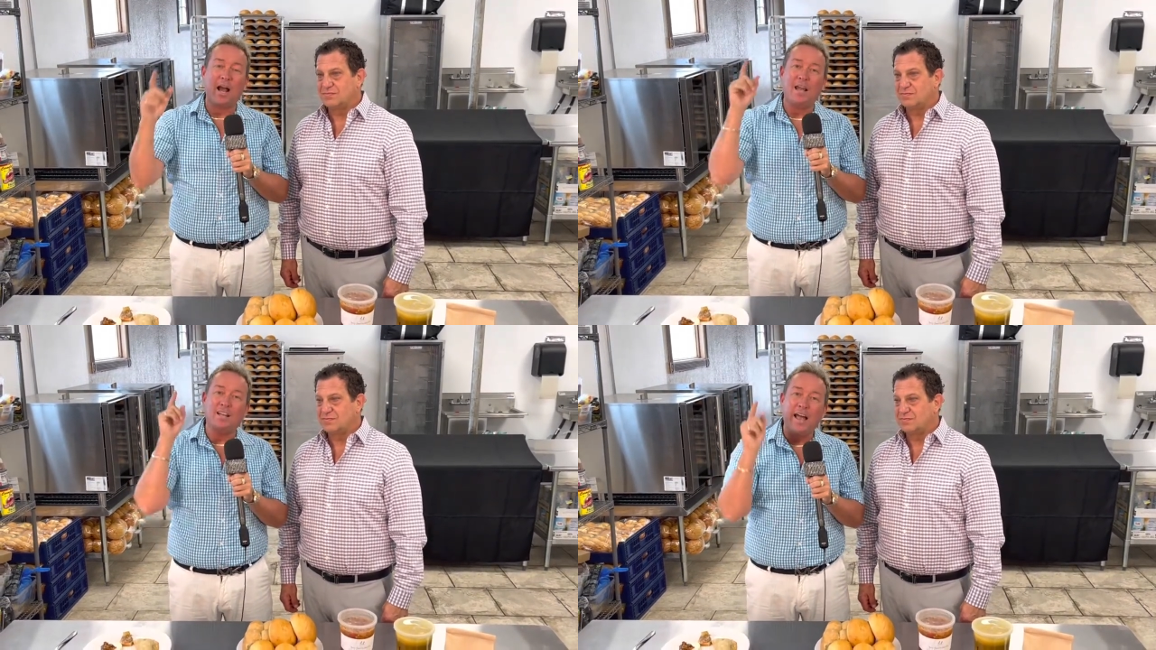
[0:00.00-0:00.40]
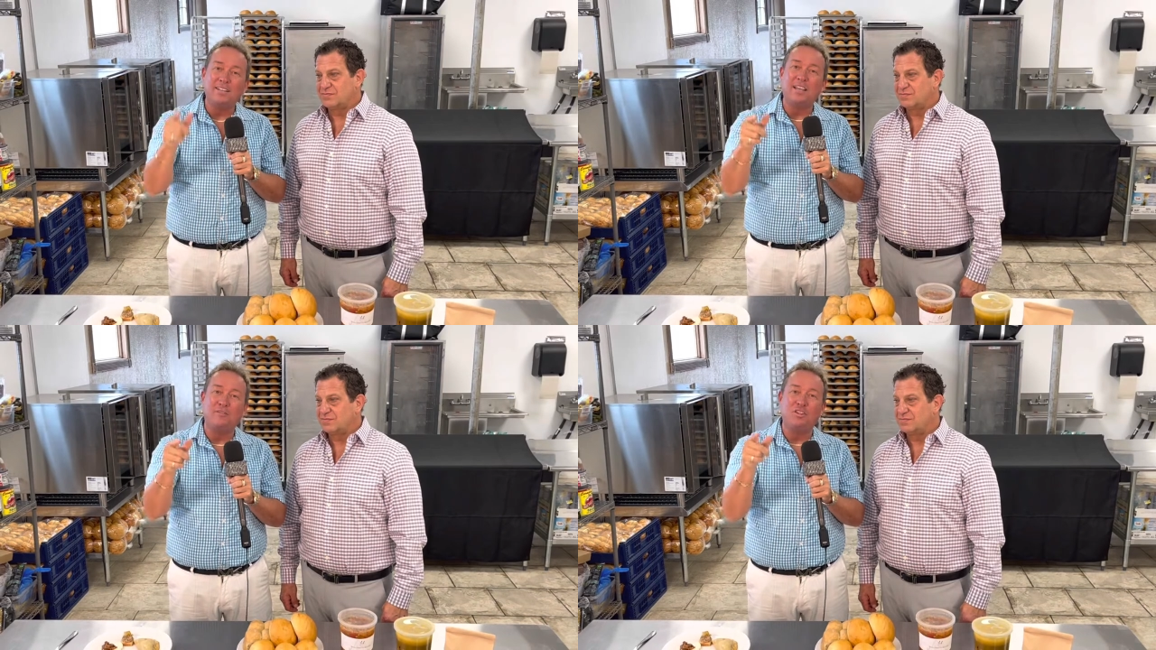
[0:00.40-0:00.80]
Speaker 1: I'd like to
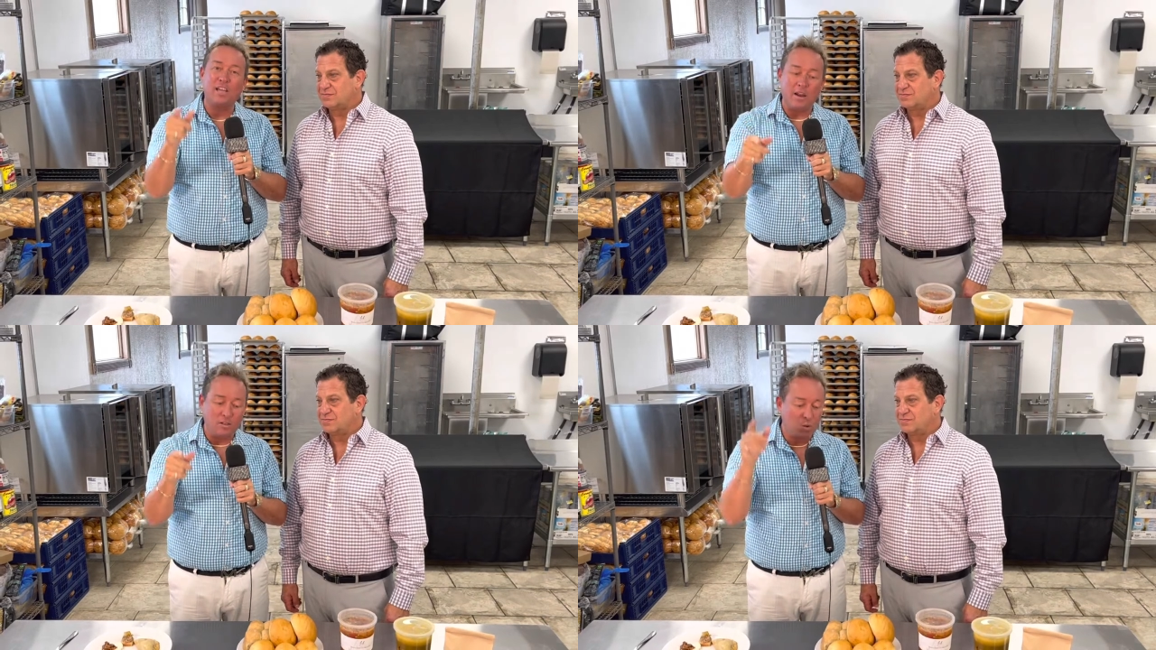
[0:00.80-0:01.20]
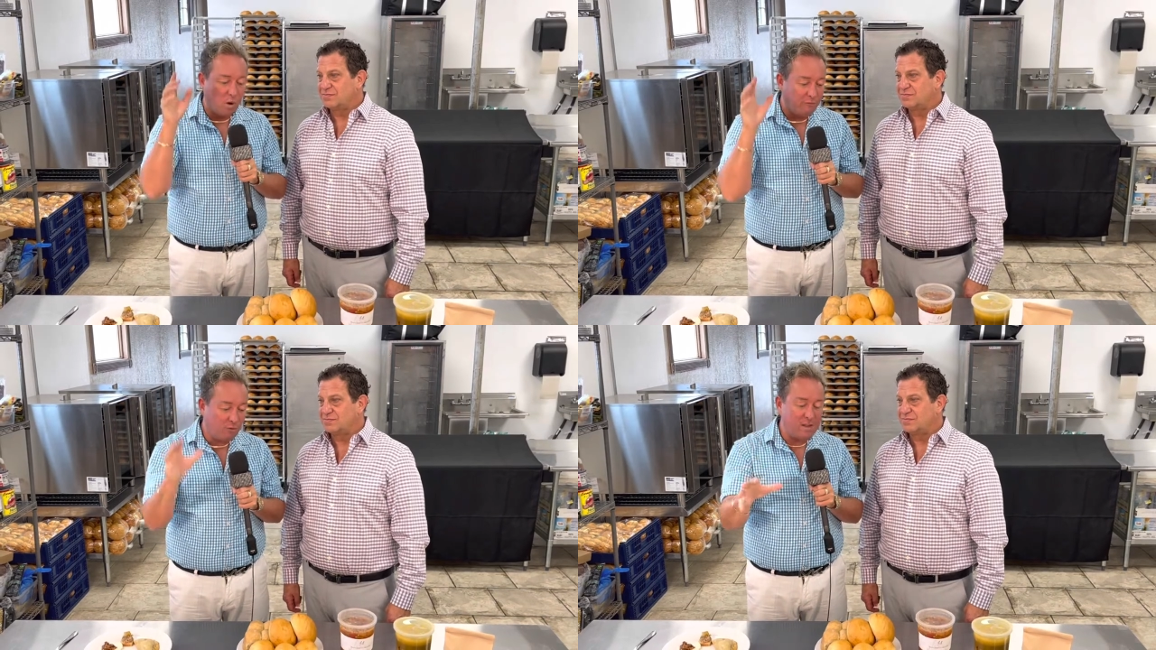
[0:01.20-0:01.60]
give a shout out to our
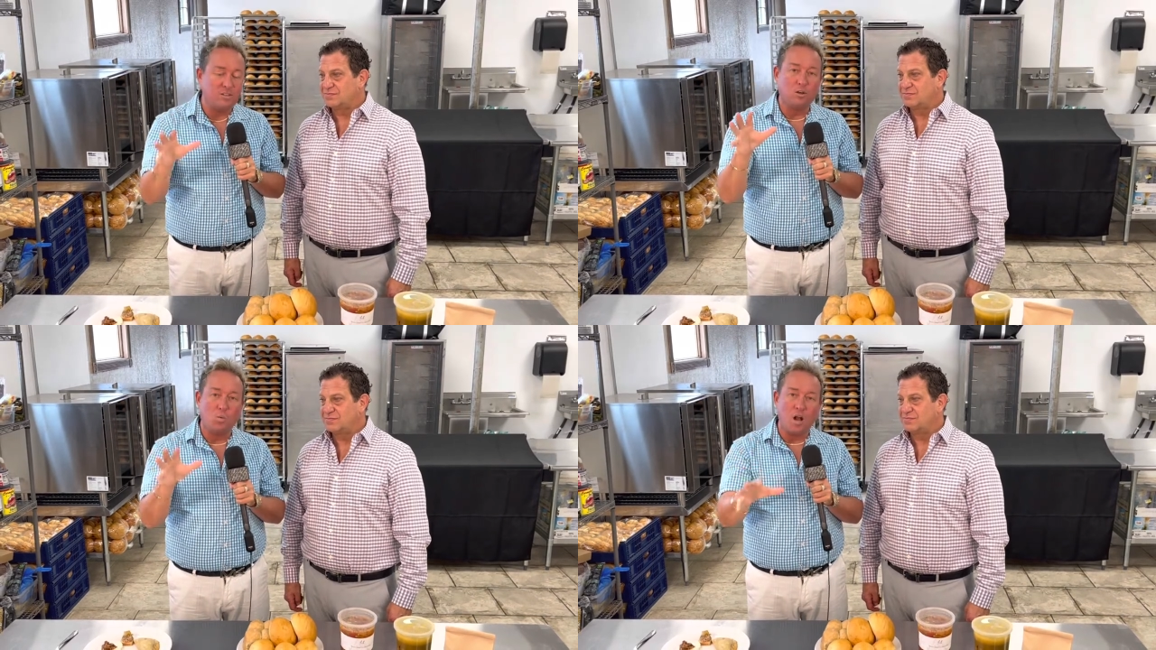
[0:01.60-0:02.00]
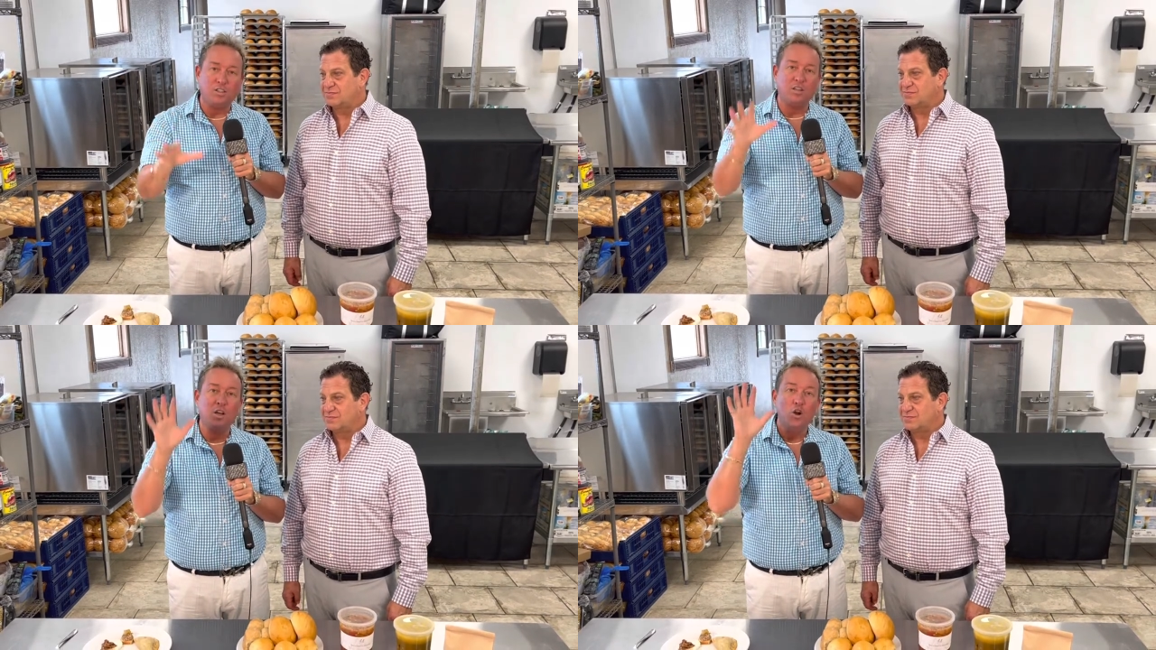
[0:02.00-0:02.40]
friends that are watching.